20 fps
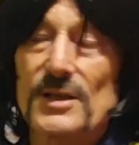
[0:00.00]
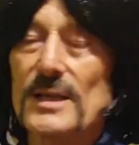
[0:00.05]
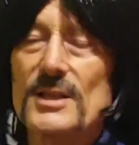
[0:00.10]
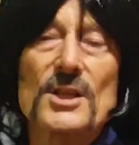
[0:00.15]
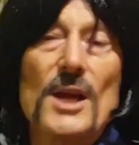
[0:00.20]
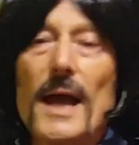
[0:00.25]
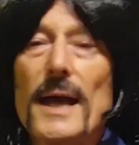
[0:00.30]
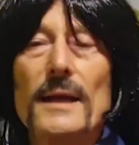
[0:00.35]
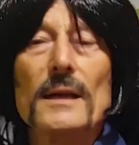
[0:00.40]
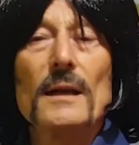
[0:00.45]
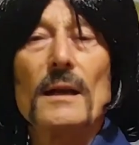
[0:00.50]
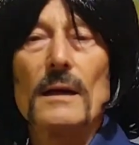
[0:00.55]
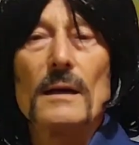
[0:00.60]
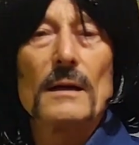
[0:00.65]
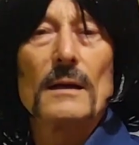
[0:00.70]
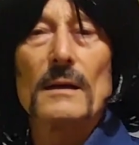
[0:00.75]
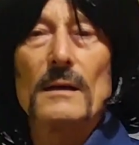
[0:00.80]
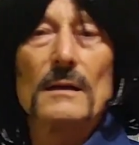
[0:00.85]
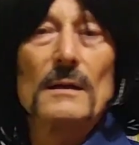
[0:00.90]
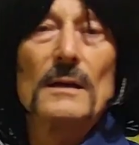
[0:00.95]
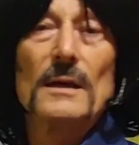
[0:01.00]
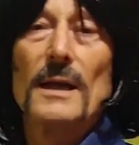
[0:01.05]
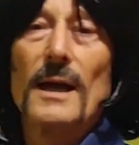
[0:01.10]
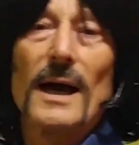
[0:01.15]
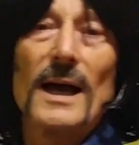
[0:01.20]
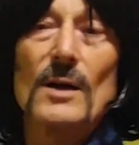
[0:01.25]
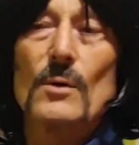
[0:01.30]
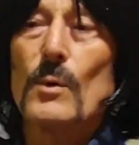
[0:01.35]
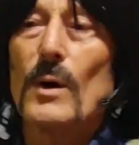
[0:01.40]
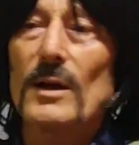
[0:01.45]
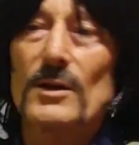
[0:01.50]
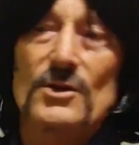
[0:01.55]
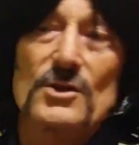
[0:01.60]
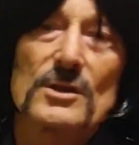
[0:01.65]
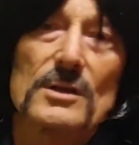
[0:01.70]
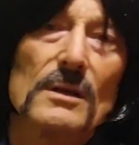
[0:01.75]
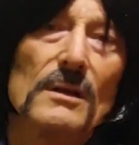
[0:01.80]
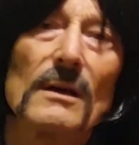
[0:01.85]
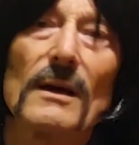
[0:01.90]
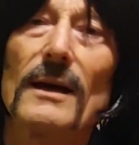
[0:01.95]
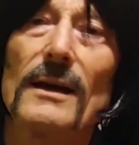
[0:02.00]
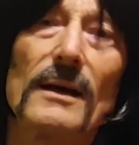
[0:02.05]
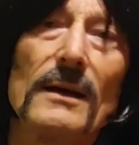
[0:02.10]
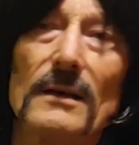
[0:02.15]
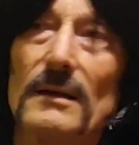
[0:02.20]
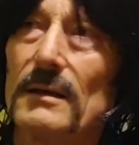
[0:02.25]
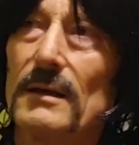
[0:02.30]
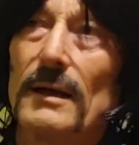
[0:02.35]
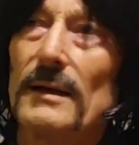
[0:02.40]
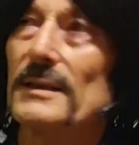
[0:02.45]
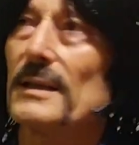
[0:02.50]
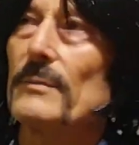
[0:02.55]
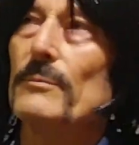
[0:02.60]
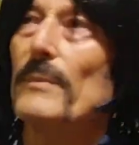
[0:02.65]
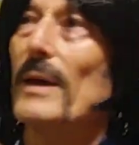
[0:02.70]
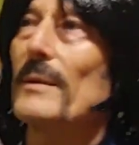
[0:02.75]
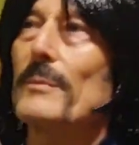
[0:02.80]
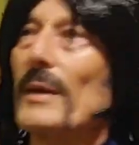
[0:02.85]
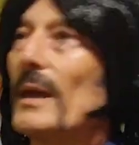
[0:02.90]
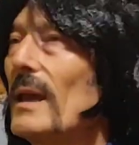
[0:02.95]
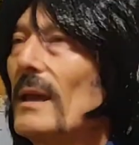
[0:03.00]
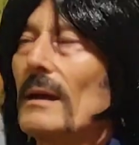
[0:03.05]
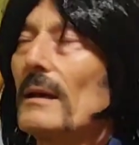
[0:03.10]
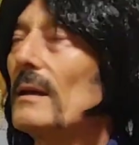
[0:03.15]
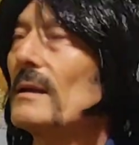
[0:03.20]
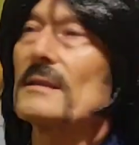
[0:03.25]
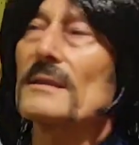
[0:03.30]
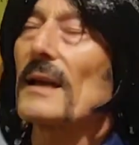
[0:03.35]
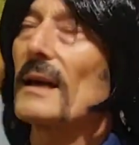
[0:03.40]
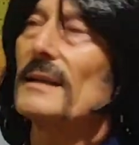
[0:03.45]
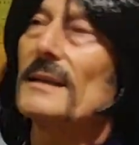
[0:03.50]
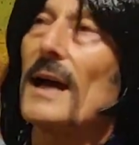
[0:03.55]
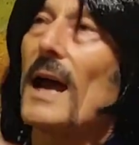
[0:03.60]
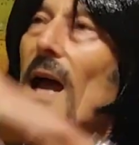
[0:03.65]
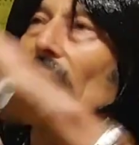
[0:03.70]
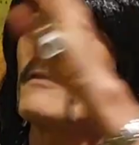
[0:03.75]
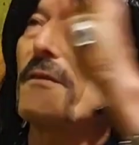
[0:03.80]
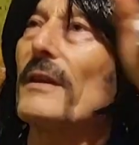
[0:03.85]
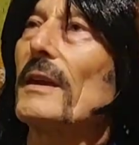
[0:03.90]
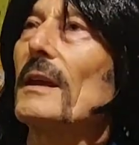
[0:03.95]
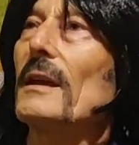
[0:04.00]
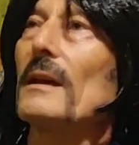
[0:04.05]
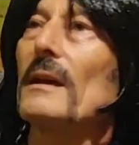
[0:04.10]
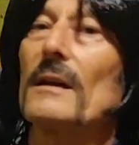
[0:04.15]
the channel. I watch maybe skydiving,